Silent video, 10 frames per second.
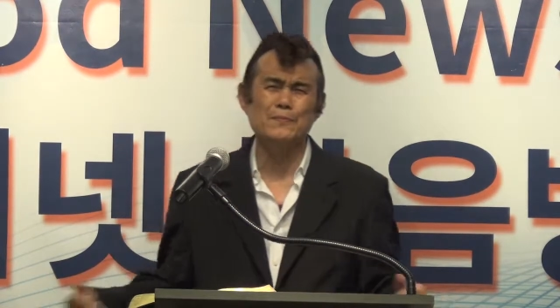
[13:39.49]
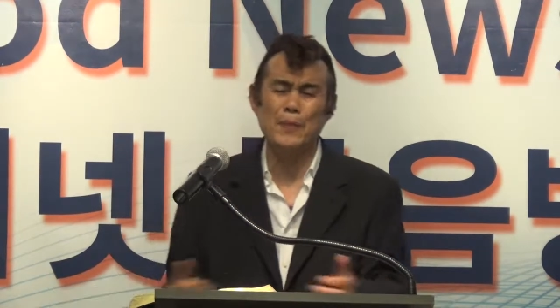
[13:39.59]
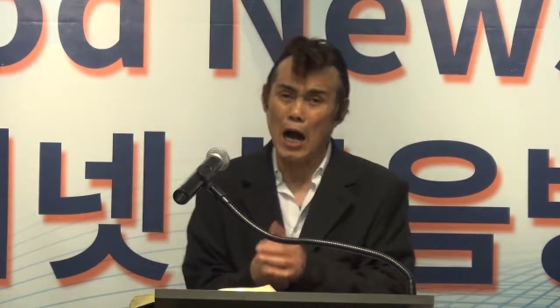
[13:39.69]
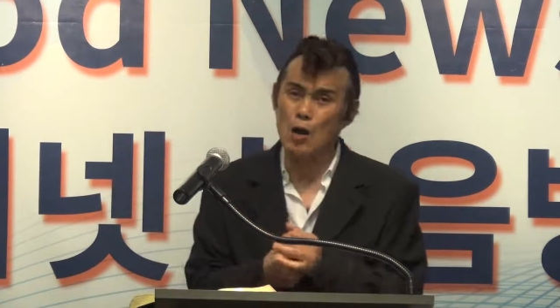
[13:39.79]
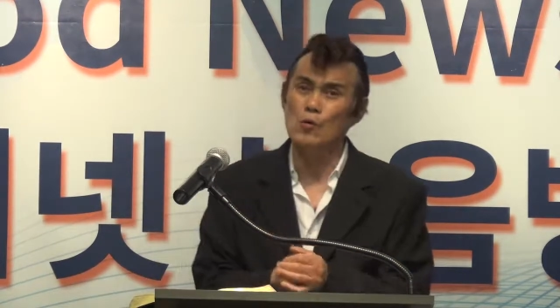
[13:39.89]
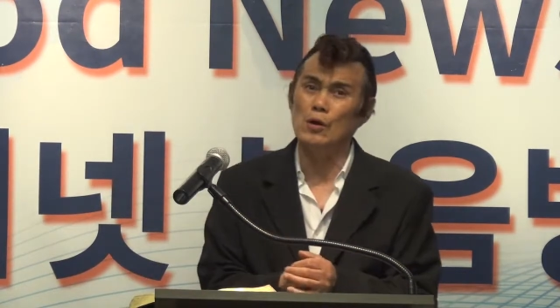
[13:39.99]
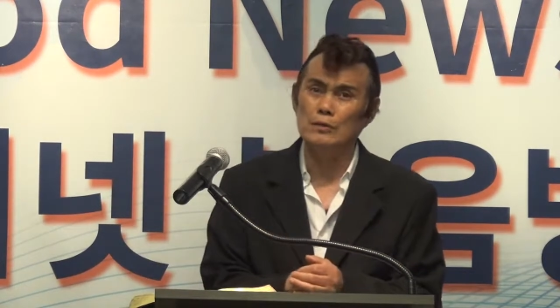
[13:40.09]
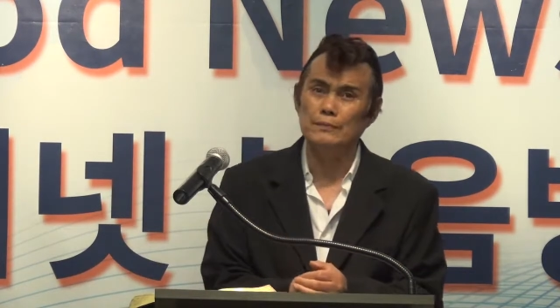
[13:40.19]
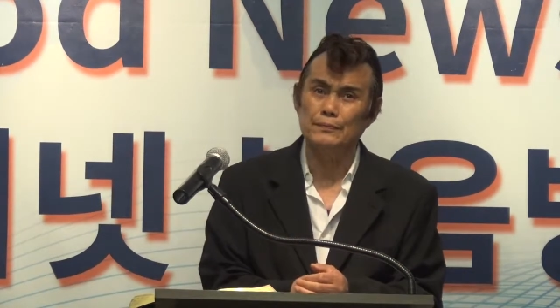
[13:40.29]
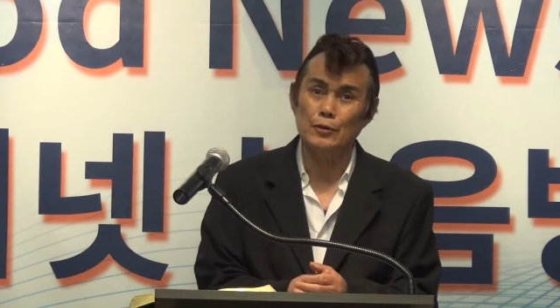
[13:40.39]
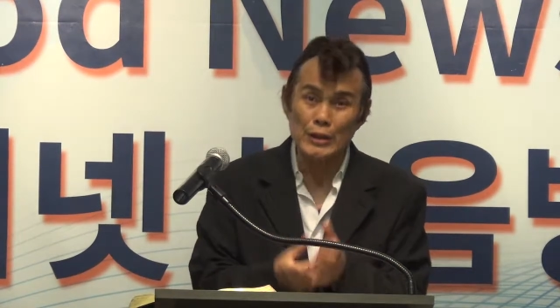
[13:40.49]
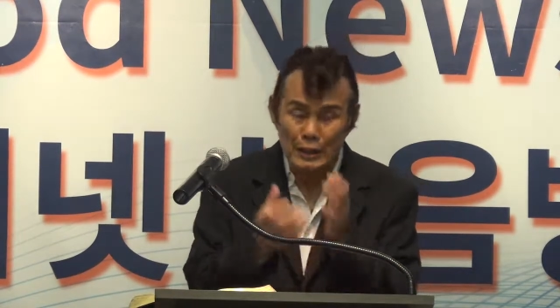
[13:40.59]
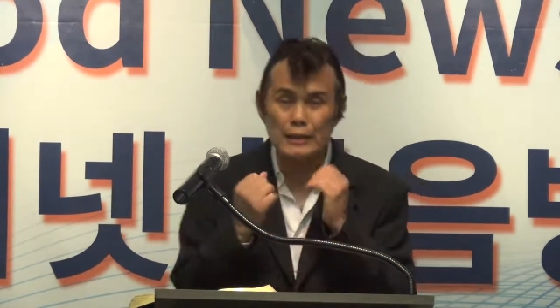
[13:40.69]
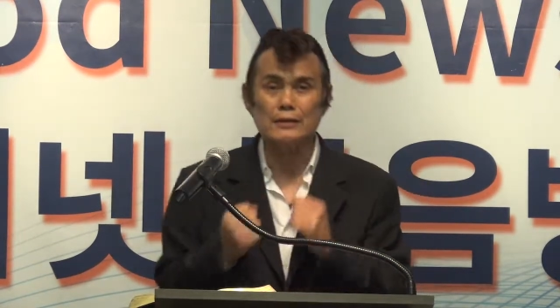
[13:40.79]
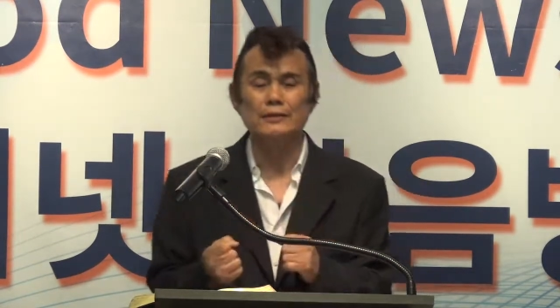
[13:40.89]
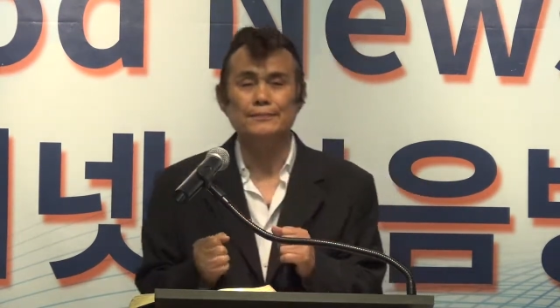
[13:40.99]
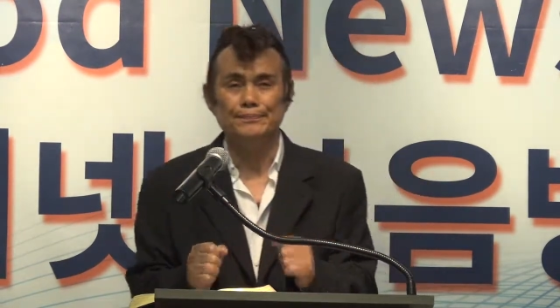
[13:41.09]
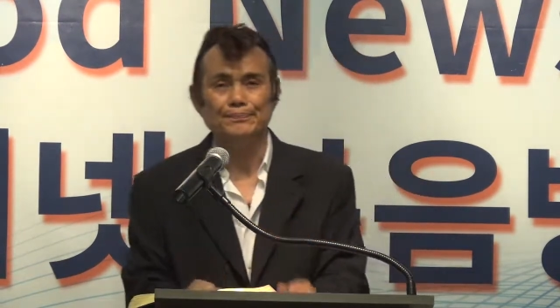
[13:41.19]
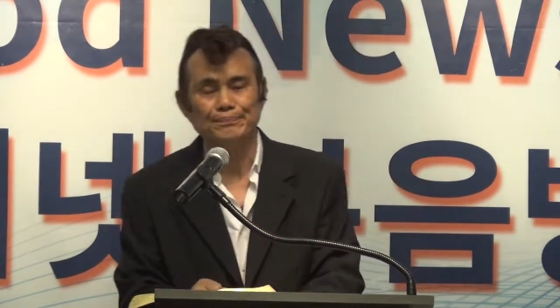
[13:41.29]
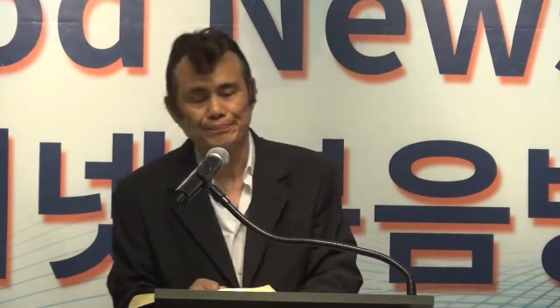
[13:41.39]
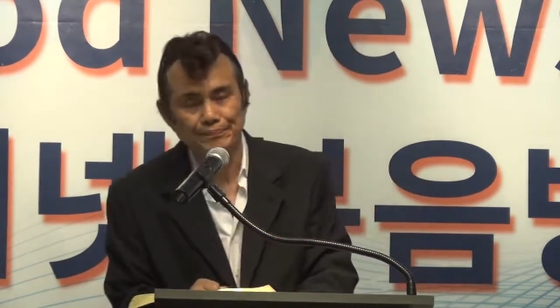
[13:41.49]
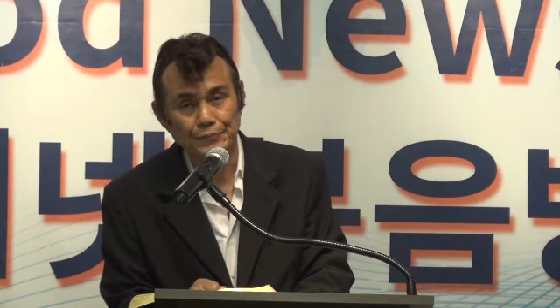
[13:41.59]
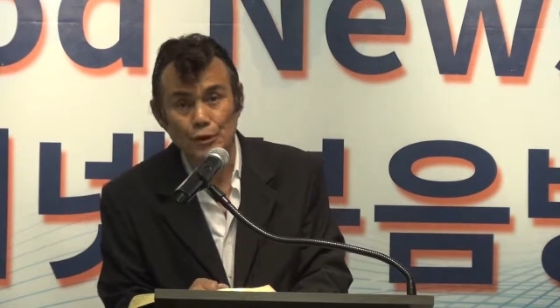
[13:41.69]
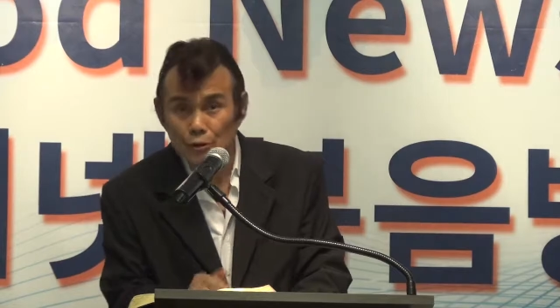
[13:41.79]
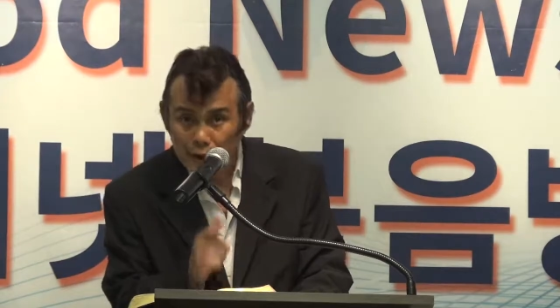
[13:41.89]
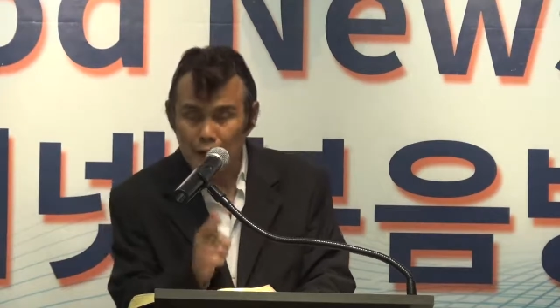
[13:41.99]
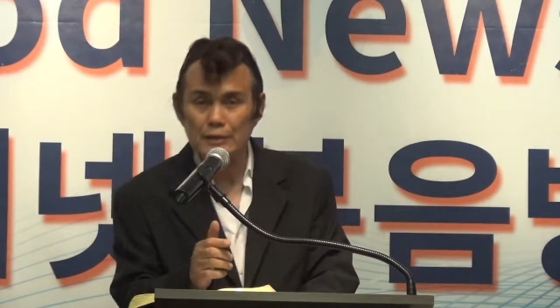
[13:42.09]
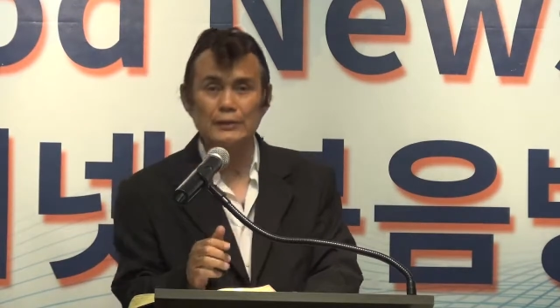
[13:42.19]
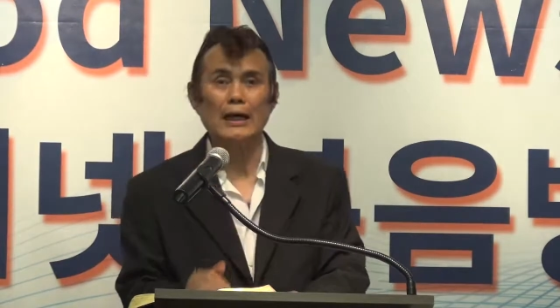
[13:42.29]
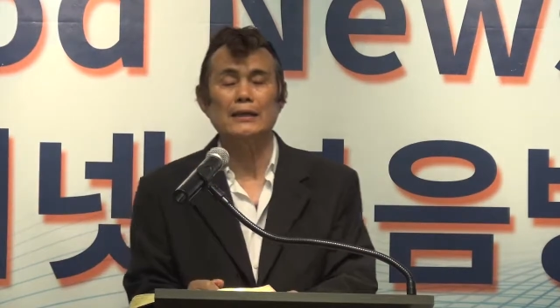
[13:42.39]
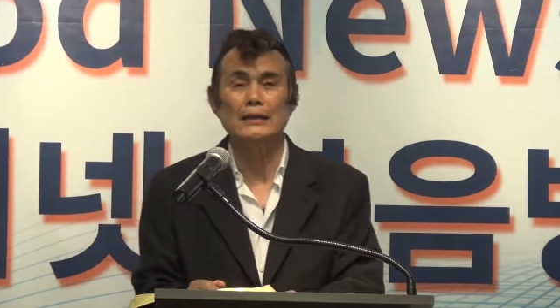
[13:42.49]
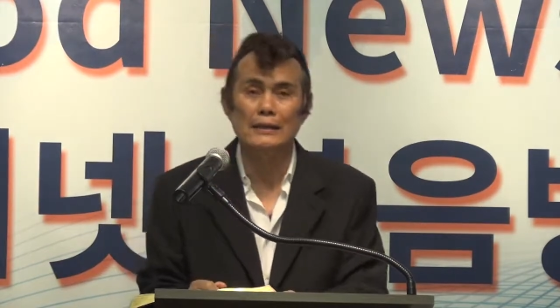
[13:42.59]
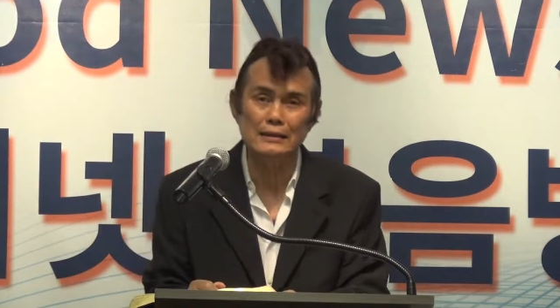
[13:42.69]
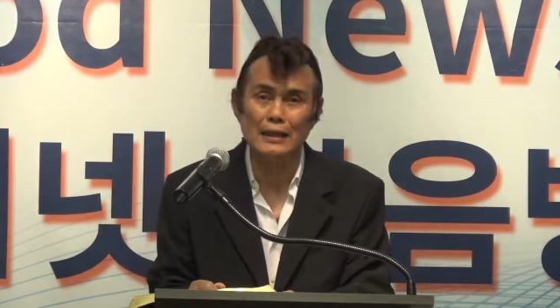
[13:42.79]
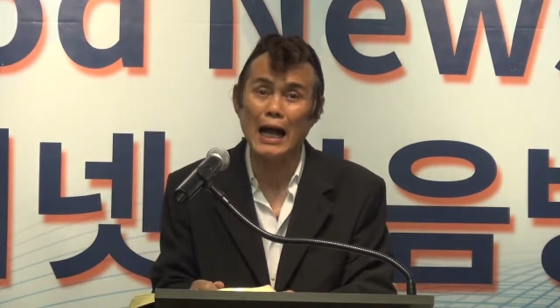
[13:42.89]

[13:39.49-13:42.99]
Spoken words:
power we need. You need, I need.